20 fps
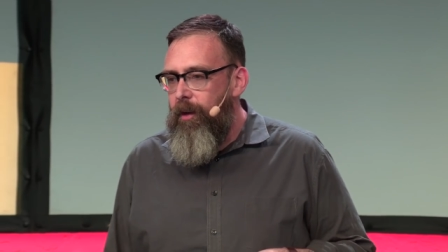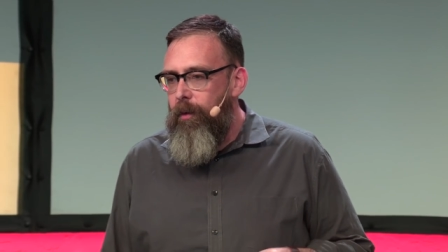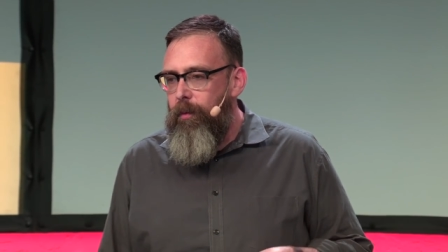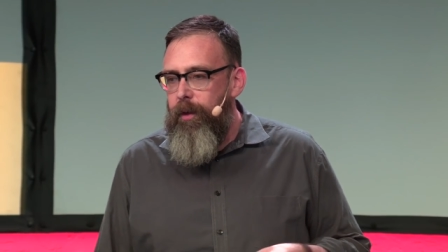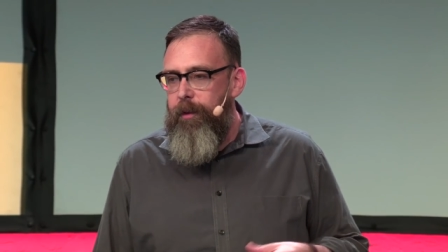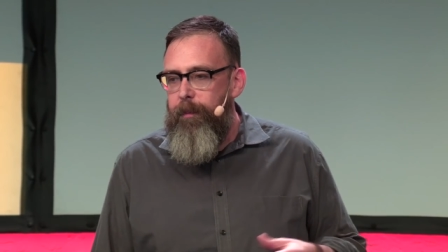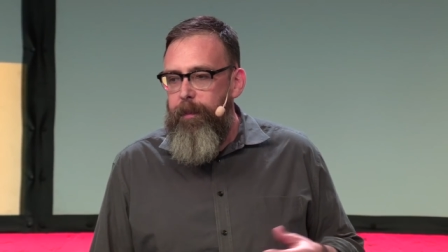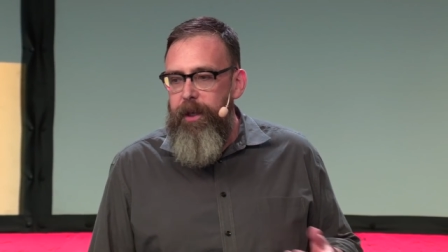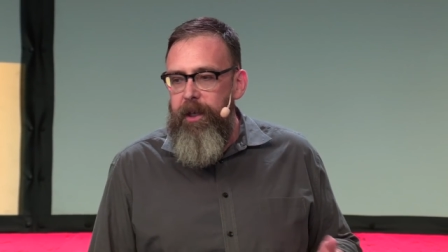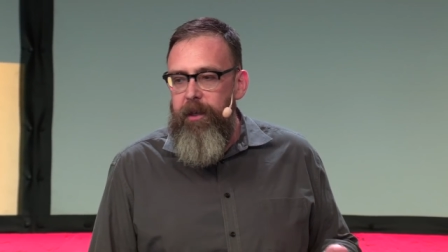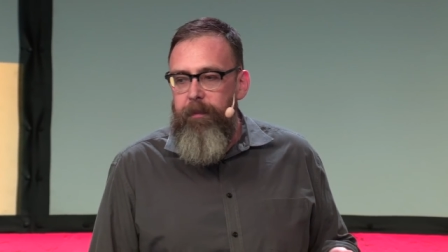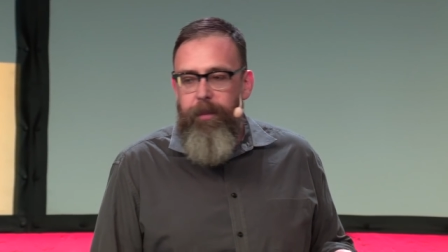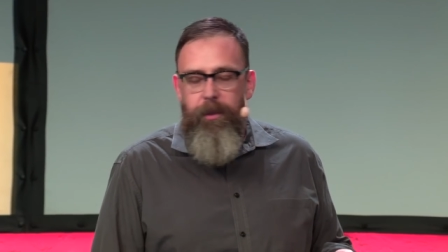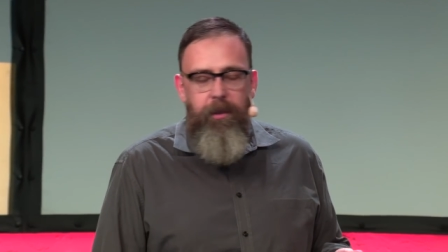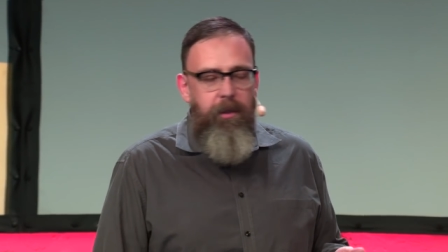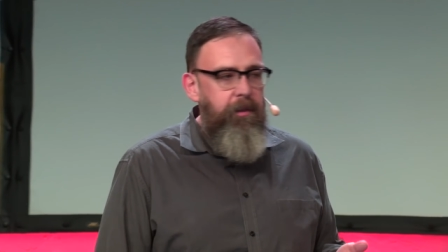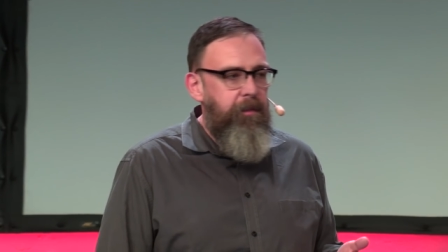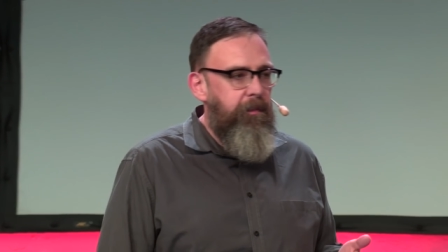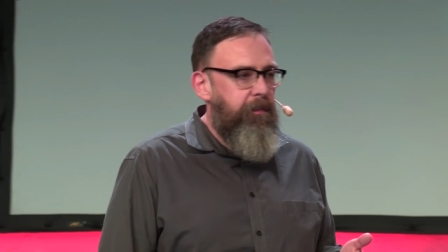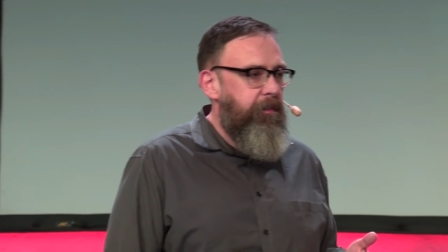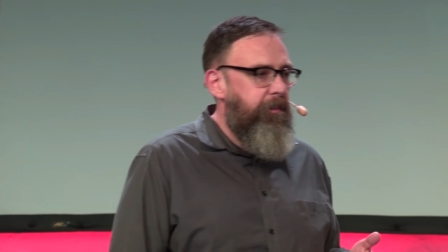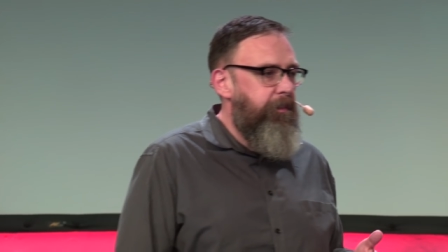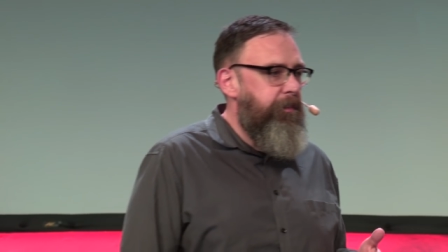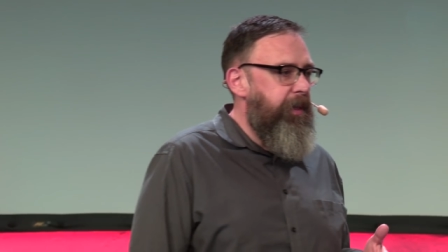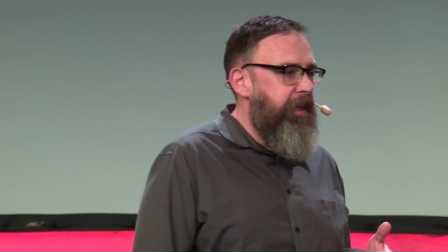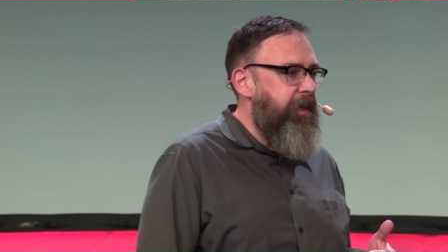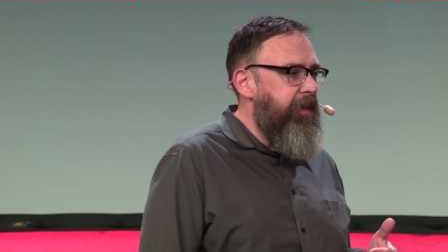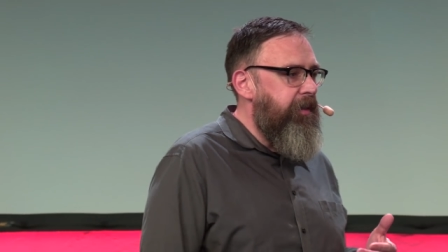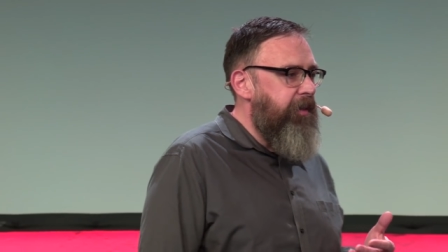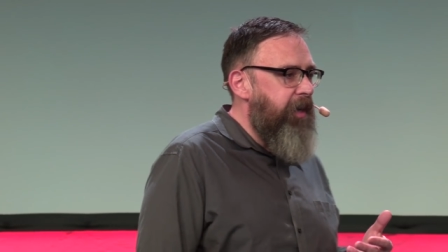with people
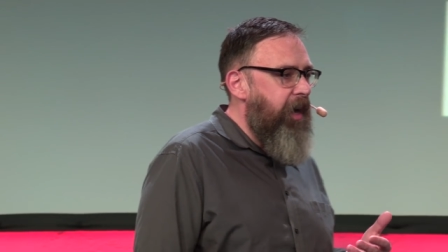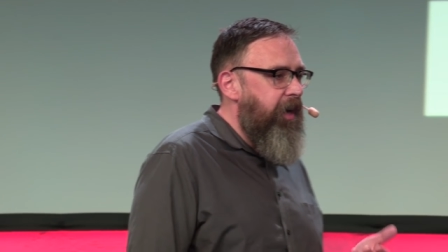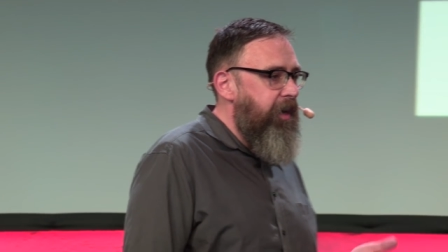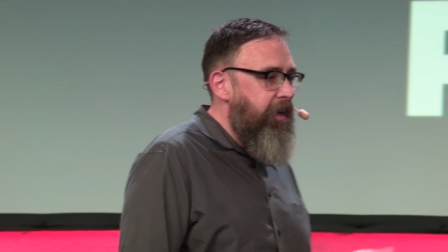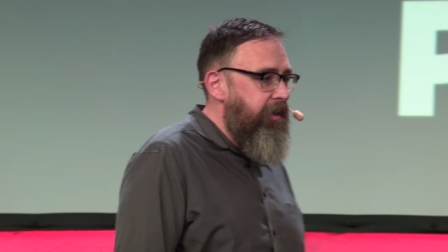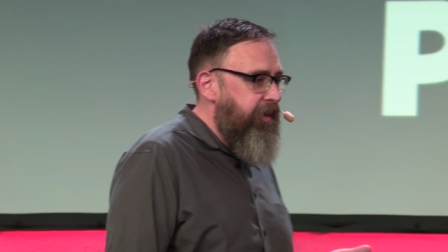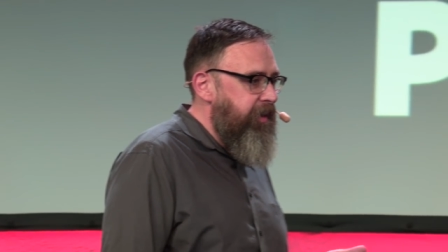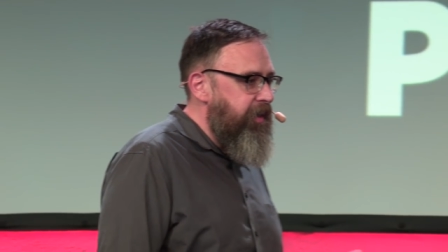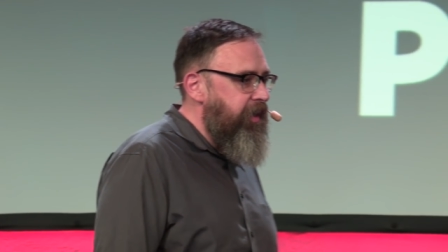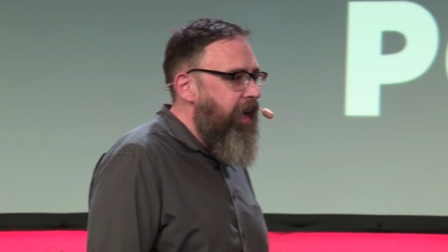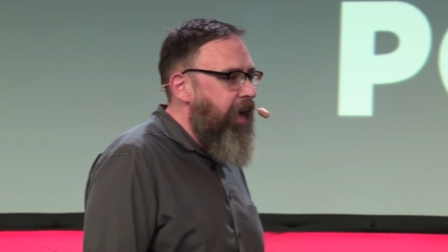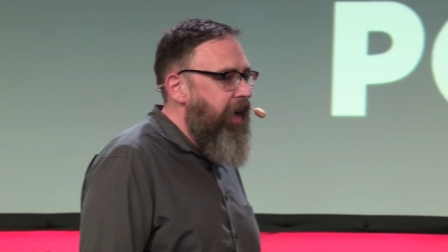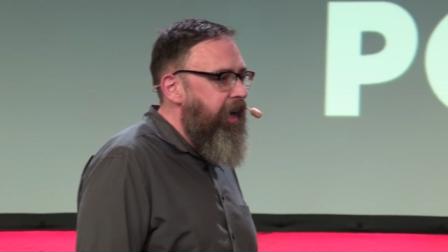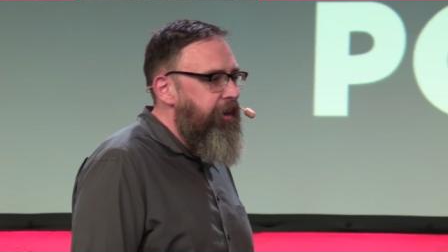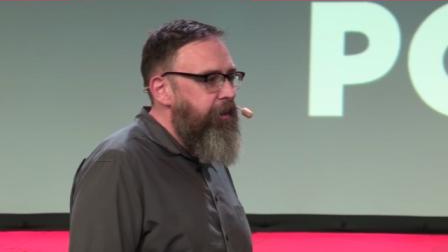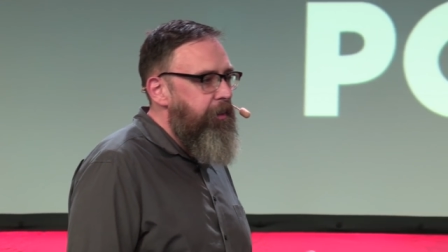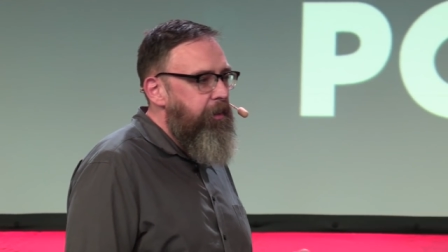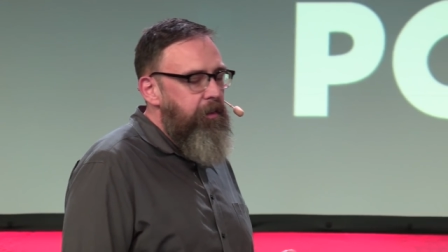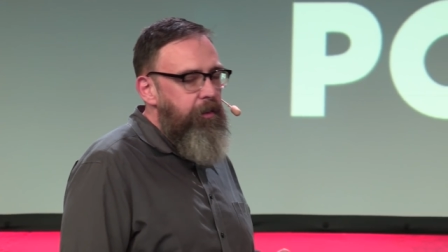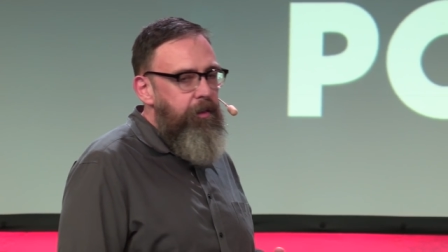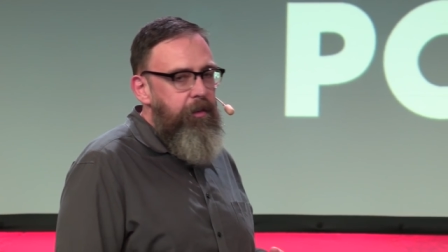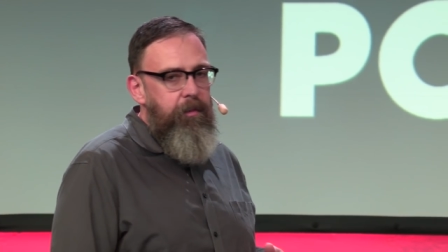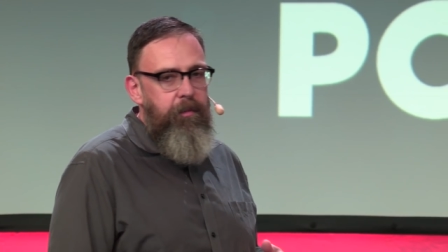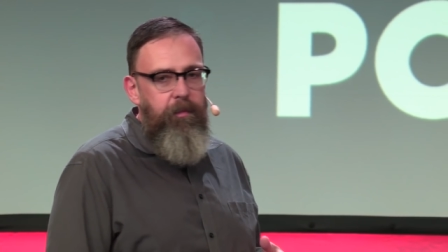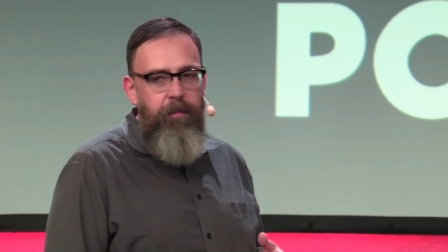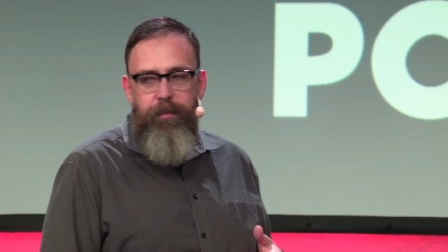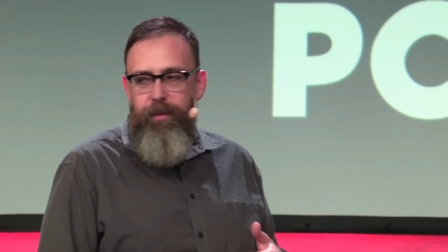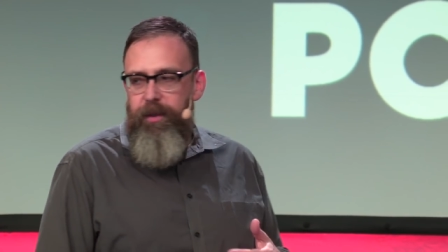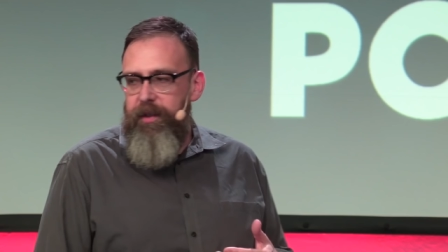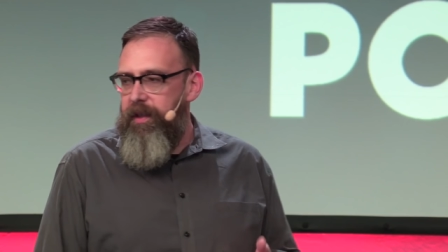being denied
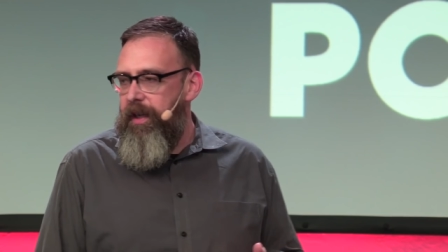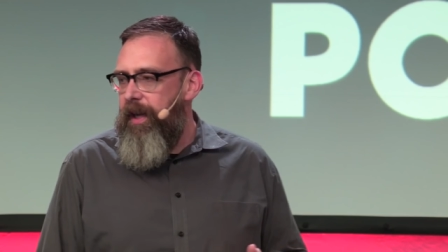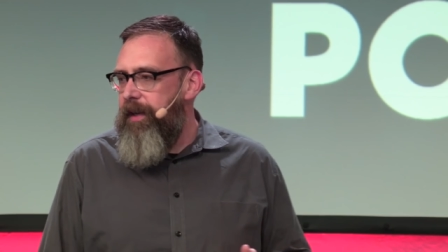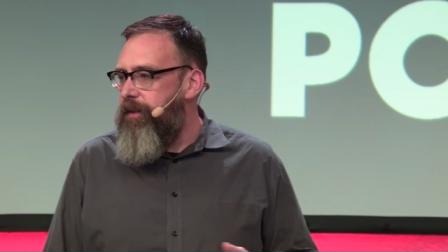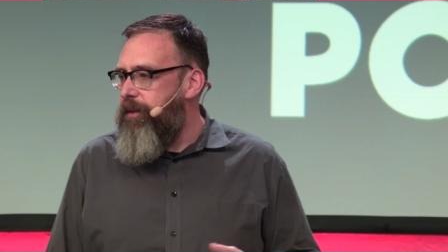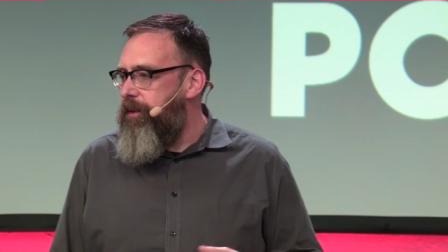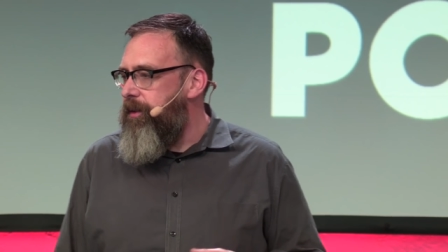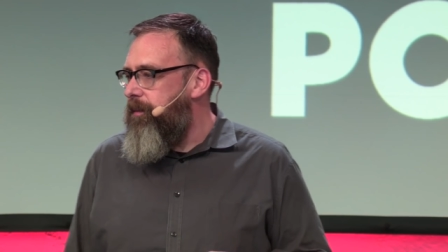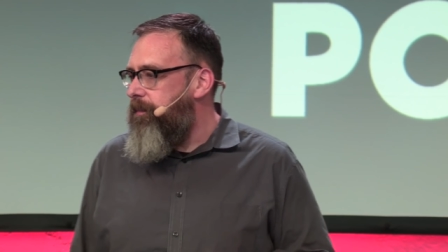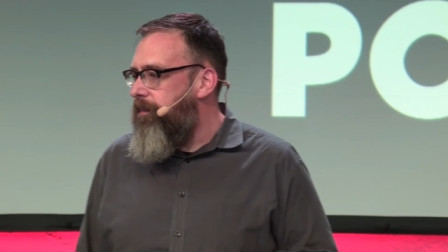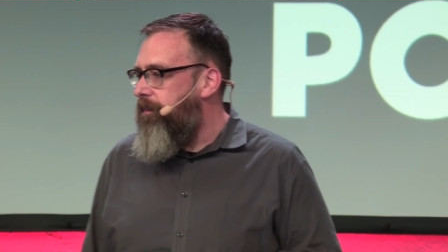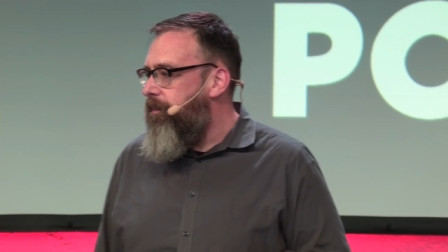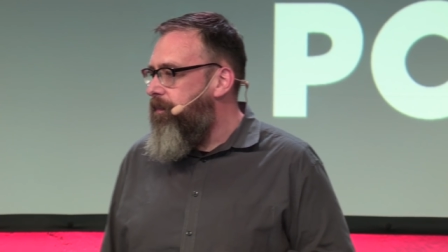protection